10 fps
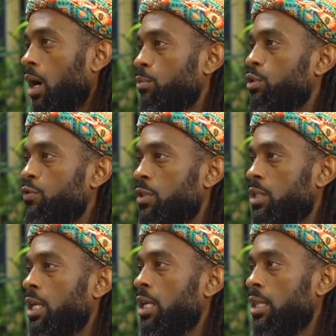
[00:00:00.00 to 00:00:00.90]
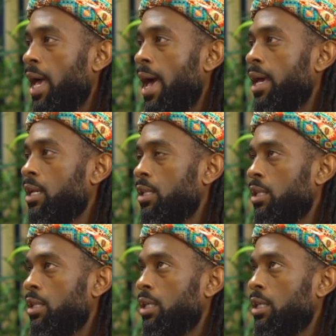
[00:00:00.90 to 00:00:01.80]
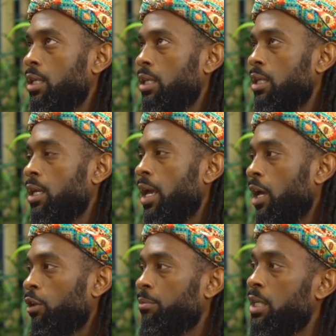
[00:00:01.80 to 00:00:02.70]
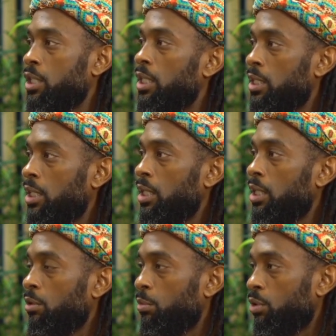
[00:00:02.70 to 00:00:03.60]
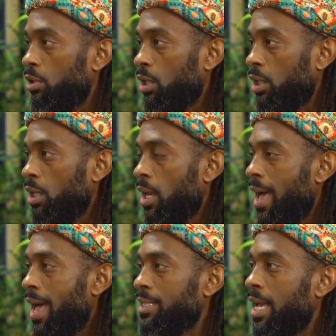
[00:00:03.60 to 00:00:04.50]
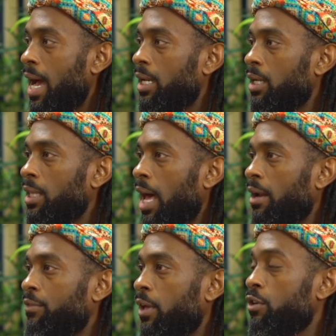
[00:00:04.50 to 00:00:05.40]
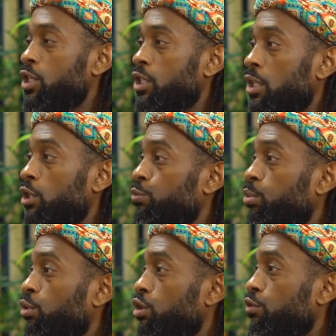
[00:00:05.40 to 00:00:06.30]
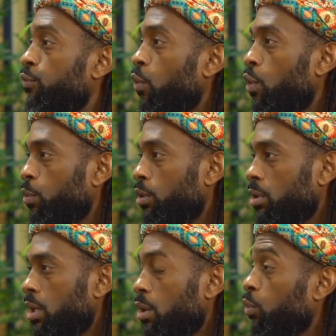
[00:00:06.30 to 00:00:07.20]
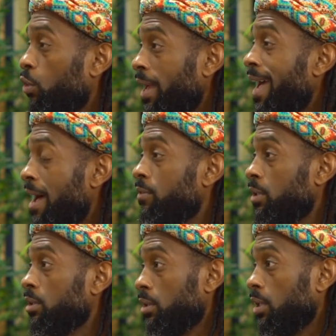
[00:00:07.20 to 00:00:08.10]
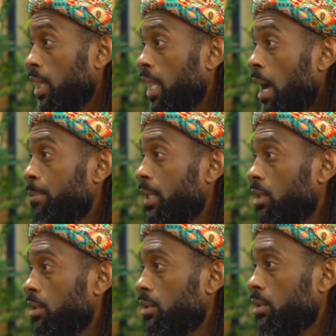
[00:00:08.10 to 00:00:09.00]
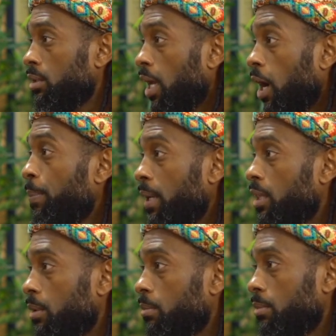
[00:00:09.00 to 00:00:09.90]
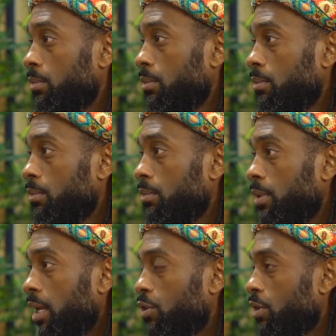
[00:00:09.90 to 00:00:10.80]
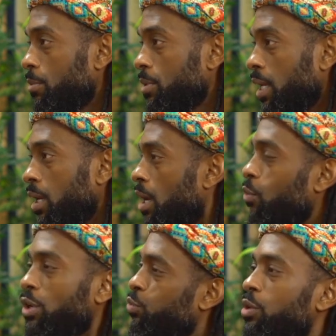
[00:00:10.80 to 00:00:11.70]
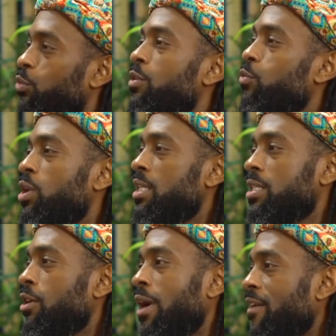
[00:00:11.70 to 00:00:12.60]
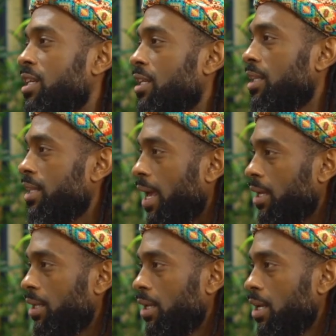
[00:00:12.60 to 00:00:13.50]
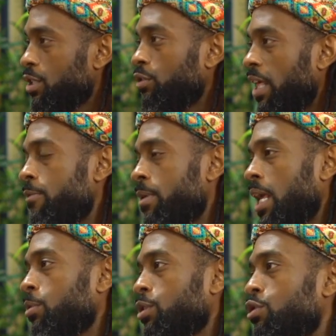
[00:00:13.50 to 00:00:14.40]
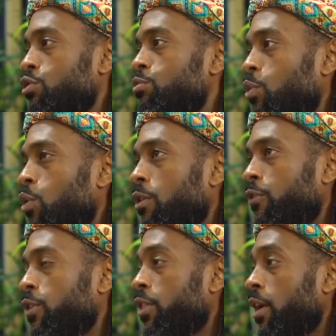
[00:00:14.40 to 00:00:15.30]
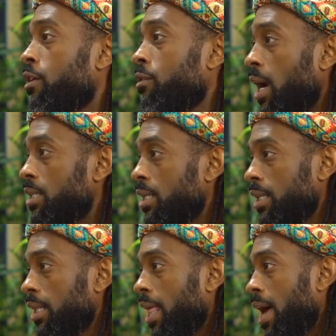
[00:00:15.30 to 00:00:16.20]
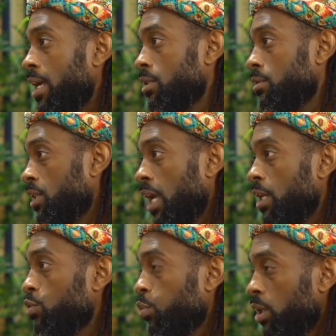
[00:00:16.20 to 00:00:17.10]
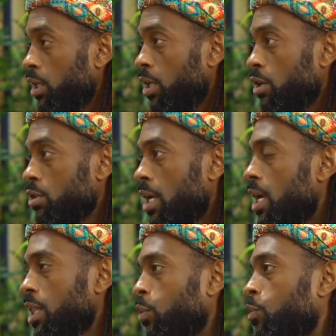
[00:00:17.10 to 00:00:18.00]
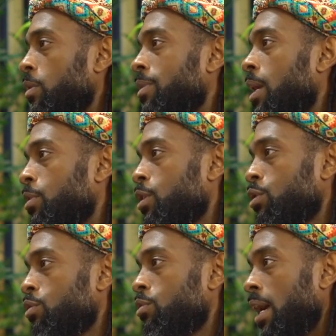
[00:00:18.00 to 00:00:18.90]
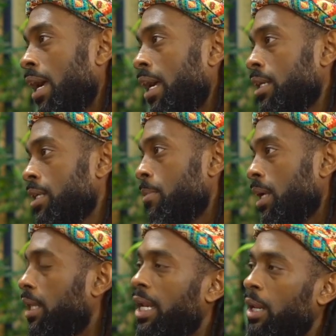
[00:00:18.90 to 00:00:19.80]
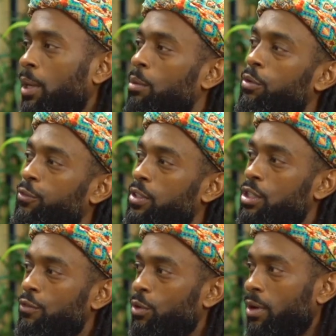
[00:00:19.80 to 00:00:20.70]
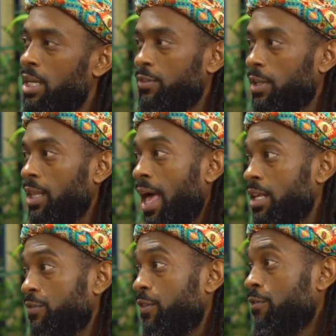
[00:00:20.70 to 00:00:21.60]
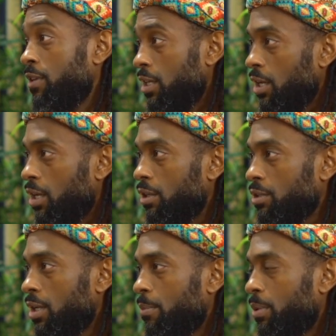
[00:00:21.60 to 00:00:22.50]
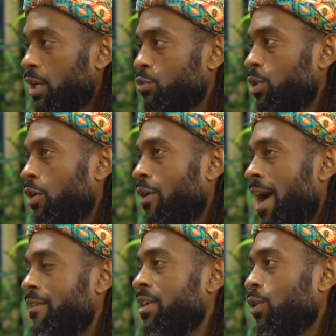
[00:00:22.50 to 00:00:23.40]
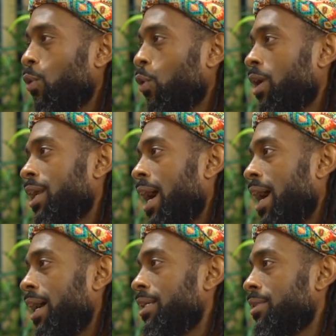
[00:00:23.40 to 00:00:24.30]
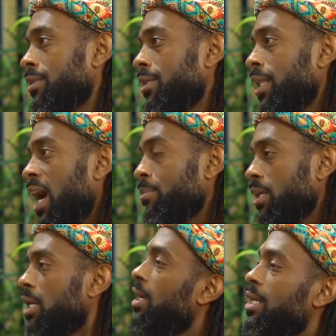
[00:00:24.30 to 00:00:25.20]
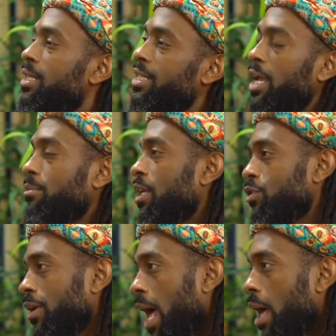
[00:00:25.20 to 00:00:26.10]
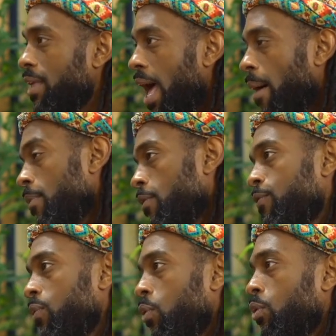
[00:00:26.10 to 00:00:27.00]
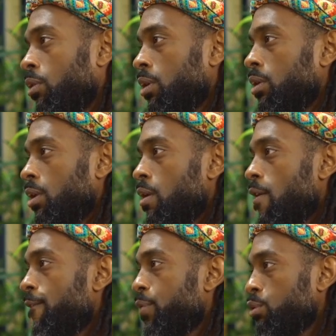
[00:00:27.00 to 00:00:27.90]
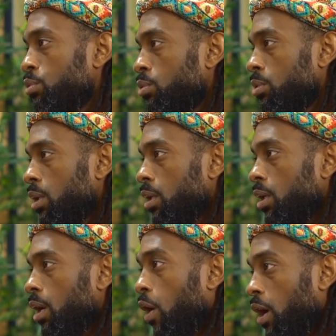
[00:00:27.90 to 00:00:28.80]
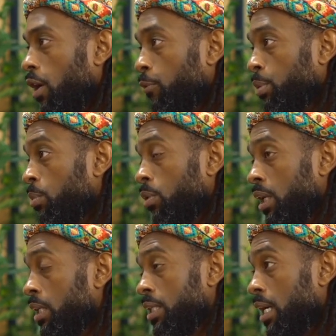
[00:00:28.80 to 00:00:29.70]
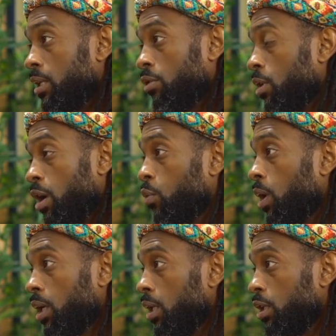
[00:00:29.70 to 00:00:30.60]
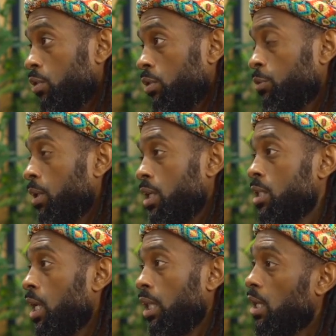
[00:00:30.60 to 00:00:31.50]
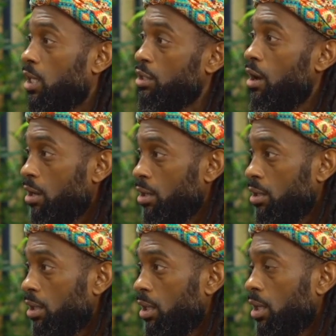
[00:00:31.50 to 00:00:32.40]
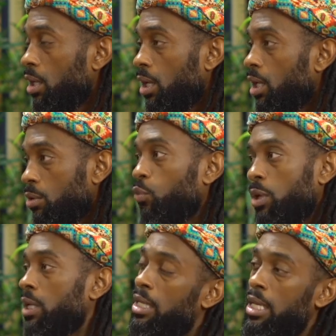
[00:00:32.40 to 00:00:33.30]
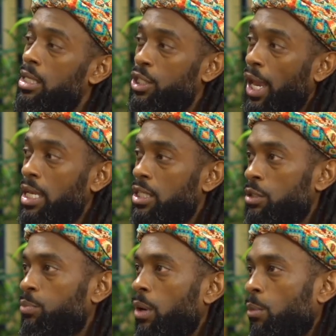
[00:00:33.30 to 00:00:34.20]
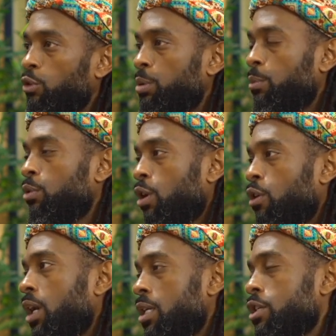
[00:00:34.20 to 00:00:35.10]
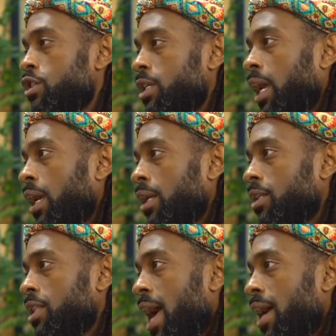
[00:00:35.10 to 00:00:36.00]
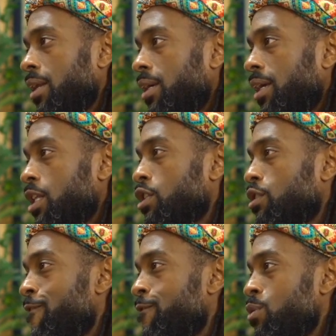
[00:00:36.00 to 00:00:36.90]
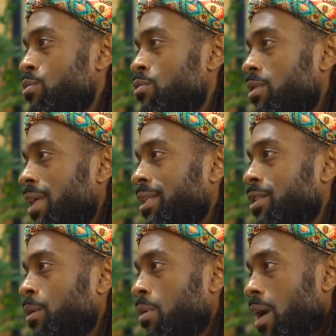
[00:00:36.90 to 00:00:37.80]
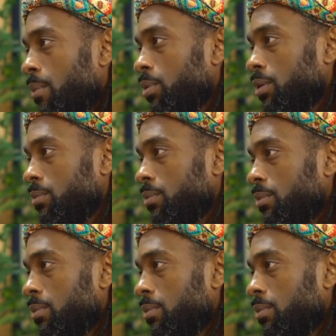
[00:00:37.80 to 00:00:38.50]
You've seen that the LGBT community has gotten a lot of their agendas pushed forward. Well, they have a lobby helping them. That, you know what I'm saying? Whereas we still haven't done that. So they've been able to do more for their rights in the last 10, 20 years than what we've been able to do as a melanated people for civil rights for the last 50 years because we don't have that organized lobby. Same thing is going to have to happen for food. Aren't enough people, and it's not, don't care what color you is because it's killing us all. We need changes, but most people don't understand that it's the food that's the problem.